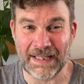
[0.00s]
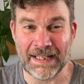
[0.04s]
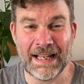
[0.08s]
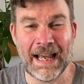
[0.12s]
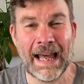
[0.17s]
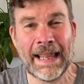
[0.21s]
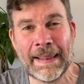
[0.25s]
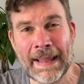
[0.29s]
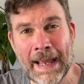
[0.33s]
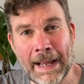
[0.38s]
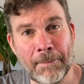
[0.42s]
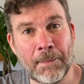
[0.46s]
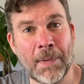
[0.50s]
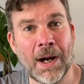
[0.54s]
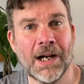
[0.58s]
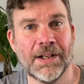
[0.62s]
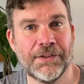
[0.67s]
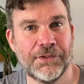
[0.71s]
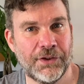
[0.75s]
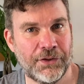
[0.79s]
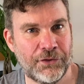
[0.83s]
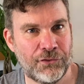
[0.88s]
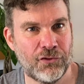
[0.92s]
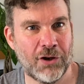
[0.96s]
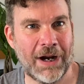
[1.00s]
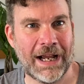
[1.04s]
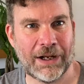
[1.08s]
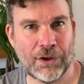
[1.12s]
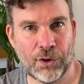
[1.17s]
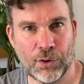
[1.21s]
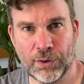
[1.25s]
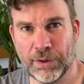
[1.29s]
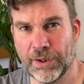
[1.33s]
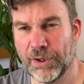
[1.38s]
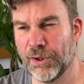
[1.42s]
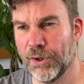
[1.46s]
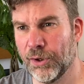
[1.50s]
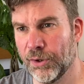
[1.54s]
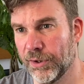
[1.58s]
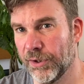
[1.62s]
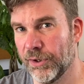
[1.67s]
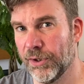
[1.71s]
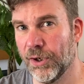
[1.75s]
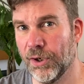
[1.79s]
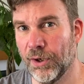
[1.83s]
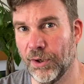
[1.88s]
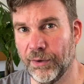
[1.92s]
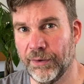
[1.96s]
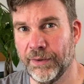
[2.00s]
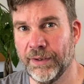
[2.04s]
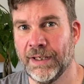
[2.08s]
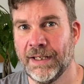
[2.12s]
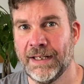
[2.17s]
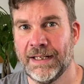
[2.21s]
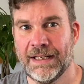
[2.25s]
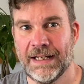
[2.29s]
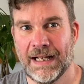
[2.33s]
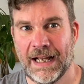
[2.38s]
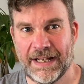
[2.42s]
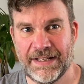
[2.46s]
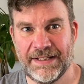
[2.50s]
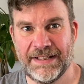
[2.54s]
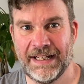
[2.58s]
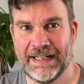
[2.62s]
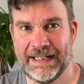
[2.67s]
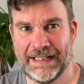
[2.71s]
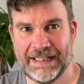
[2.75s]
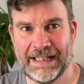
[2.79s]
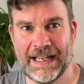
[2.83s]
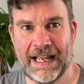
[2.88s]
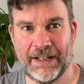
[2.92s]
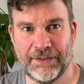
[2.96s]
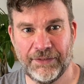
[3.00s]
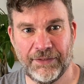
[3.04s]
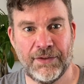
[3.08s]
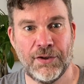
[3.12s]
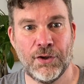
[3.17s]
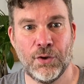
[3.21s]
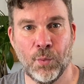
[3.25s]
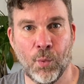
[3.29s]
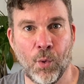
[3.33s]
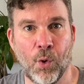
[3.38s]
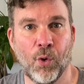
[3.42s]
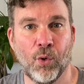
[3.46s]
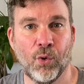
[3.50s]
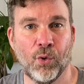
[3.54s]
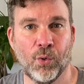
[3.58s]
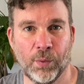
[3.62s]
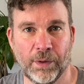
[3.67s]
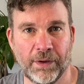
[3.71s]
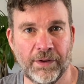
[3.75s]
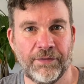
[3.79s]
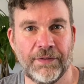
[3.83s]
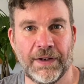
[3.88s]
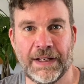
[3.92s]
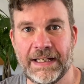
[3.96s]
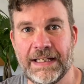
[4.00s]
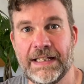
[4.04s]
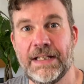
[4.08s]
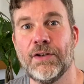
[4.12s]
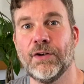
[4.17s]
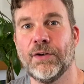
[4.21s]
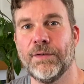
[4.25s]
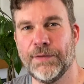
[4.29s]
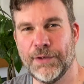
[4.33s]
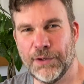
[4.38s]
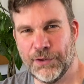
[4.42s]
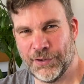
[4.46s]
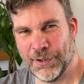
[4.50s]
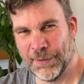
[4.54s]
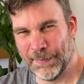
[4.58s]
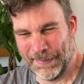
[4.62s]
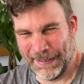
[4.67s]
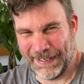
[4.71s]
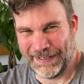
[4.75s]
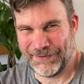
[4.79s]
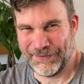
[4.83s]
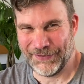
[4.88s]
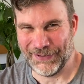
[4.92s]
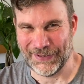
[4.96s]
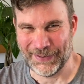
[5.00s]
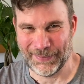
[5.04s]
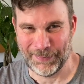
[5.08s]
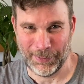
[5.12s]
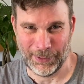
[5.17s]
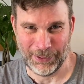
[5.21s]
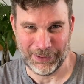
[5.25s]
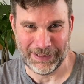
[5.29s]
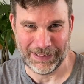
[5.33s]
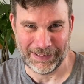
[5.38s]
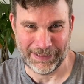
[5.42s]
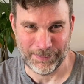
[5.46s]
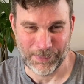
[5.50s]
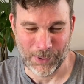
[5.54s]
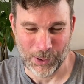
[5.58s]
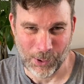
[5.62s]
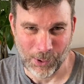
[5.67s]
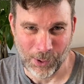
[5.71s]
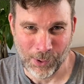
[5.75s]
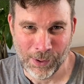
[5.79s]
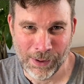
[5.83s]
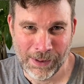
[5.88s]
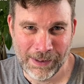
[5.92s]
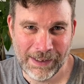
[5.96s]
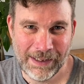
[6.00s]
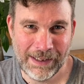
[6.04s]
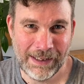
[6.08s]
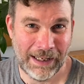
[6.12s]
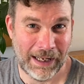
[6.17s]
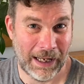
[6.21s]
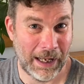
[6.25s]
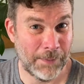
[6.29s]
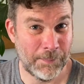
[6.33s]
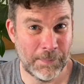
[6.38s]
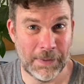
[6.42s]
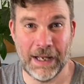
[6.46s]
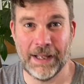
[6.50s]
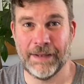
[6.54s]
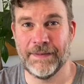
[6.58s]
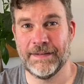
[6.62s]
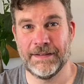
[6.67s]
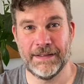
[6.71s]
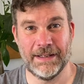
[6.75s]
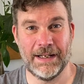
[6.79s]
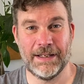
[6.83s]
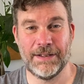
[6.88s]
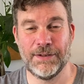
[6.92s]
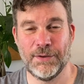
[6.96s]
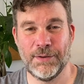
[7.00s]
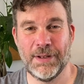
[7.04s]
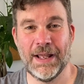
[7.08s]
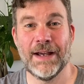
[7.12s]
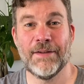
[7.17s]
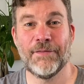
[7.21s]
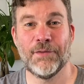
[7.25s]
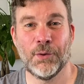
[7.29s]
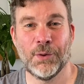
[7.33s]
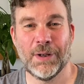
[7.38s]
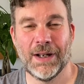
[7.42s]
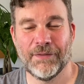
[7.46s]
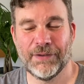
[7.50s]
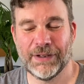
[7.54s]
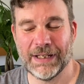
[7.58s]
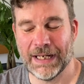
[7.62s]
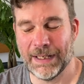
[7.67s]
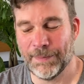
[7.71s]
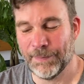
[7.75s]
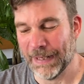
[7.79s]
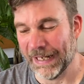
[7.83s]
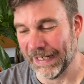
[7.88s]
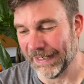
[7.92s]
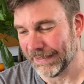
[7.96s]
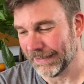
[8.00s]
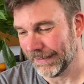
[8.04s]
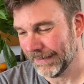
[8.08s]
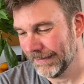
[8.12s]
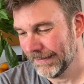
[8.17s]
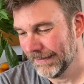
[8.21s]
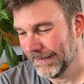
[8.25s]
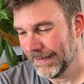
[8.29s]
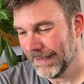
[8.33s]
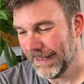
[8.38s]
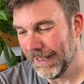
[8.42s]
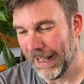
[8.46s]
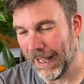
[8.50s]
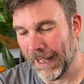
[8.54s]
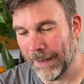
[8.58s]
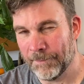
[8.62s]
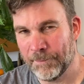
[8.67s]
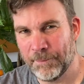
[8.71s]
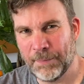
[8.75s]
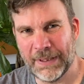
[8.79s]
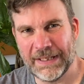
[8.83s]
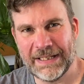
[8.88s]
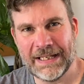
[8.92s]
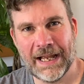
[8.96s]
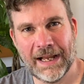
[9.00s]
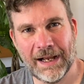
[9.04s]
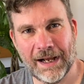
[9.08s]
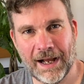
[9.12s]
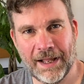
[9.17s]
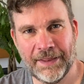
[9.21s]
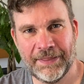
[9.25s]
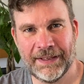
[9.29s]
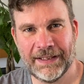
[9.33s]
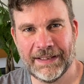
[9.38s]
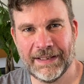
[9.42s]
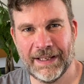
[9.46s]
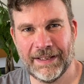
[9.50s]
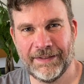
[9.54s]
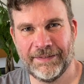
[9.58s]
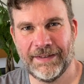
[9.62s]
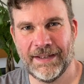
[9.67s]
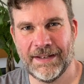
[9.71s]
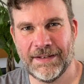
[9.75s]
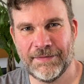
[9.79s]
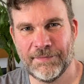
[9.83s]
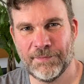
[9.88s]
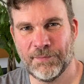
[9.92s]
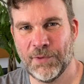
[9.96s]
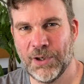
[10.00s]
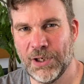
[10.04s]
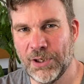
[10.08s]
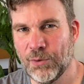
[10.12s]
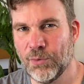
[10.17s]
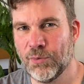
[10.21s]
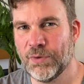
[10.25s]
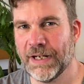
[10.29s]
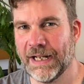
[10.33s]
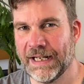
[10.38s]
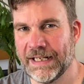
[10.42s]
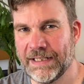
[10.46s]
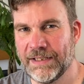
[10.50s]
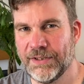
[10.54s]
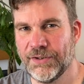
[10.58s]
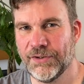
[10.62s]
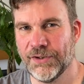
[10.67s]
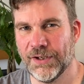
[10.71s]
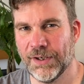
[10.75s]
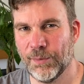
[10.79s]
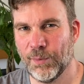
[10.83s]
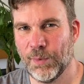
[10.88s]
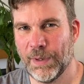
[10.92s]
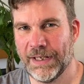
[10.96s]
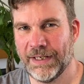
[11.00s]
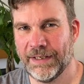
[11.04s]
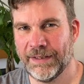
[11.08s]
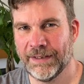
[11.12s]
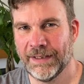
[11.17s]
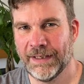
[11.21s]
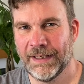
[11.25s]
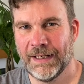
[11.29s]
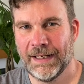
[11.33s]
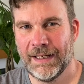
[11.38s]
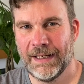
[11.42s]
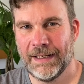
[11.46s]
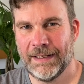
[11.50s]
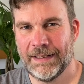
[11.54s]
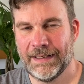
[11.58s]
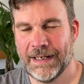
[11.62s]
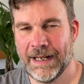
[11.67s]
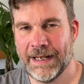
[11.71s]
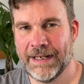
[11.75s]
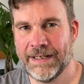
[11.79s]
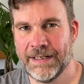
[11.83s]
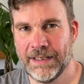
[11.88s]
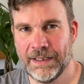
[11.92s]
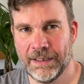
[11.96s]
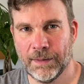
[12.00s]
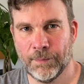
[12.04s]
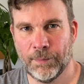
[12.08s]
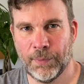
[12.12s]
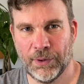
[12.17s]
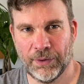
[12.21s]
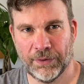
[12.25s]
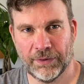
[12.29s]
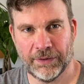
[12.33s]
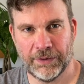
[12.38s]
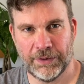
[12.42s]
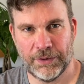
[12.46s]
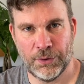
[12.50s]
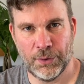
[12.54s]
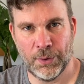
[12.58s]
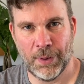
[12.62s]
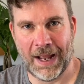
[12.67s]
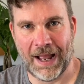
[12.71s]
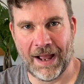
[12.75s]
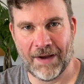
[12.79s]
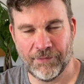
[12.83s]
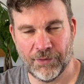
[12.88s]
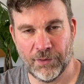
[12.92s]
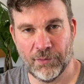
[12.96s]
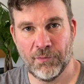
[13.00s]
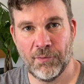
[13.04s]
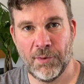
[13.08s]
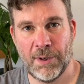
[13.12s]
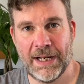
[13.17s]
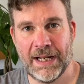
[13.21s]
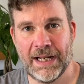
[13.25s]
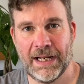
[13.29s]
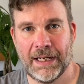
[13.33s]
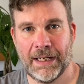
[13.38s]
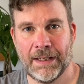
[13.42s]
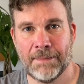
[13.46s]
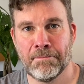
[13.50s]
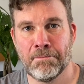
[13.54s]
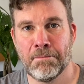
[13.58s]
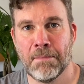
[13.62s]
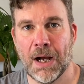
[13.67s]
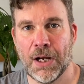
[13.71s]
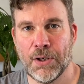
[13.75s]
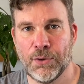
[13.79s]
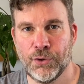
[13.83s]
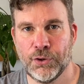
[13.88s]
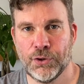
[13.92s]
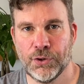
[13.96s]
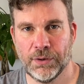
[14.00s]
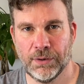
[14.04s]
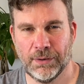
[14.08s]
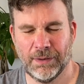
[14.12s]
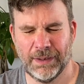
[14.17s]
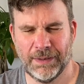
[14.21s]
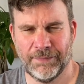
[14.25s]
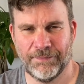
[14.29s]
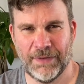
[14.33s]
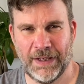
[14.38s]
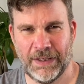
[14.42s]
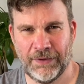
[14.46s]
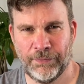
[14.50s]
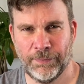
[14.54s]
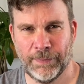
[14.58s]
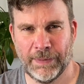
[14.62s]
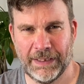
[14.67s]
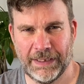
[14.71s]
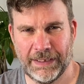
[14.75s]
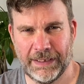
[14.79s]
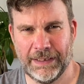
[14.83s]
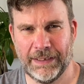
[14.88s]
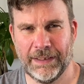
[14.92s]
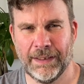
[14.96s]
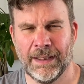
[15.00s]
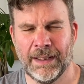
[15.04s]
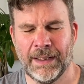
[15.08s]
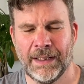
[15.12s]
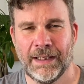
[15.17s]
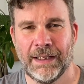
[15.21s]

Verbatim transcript: and that might just drag on and on and on until it gets too awkward for either of you to mention the book anymore, um, and and you therefore never get it back. Uh, but yeah, I think there's this real danger with lending a book that you have a real emotional investment in